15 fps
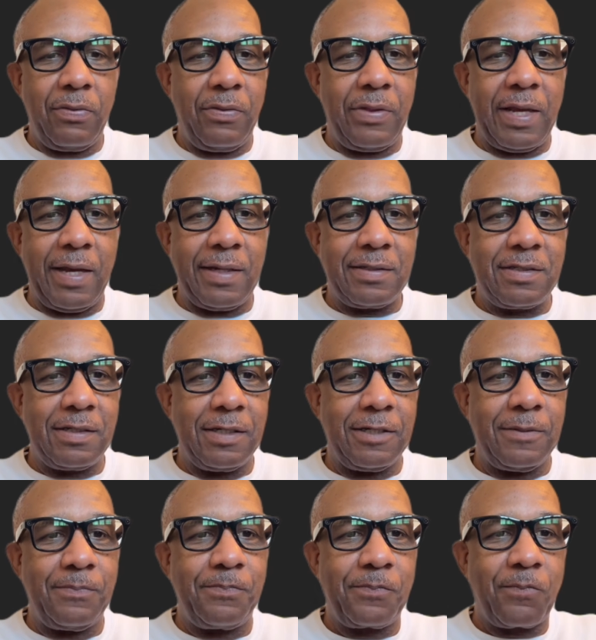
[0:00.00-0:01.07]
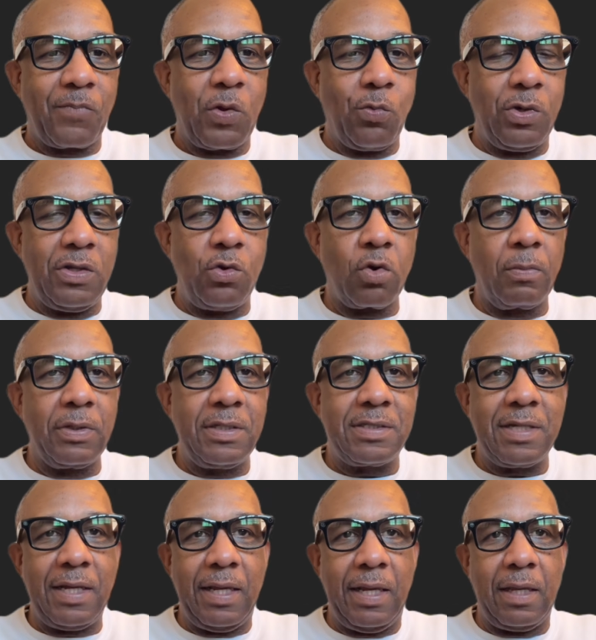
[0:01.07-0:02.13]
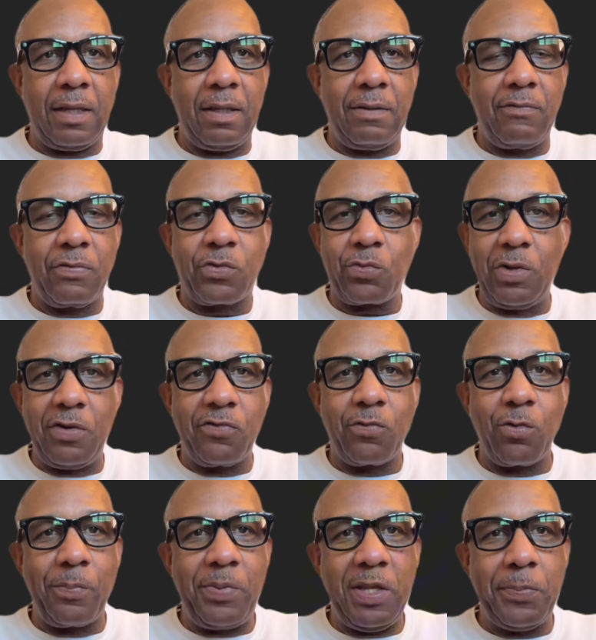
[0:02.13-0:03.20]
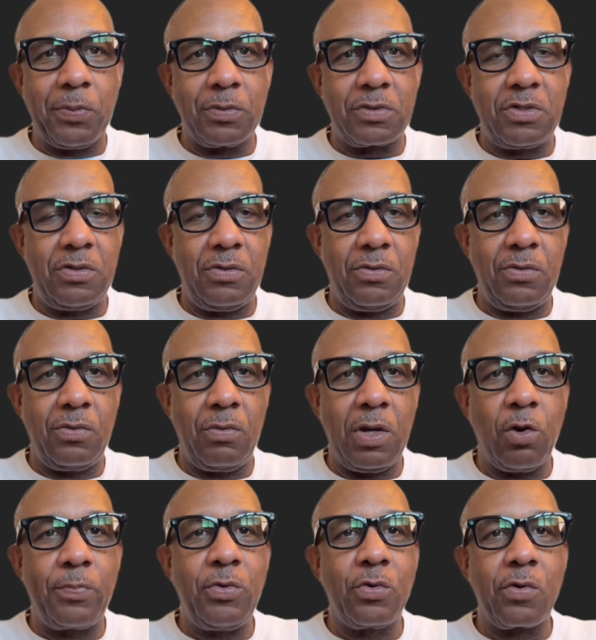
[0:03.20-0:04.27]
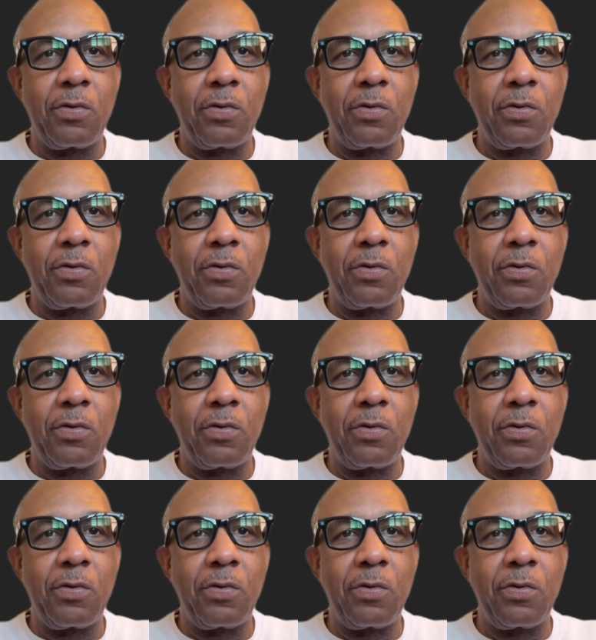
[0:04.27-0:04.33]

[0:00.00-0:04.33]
that would normally take 3 to 4 people to help you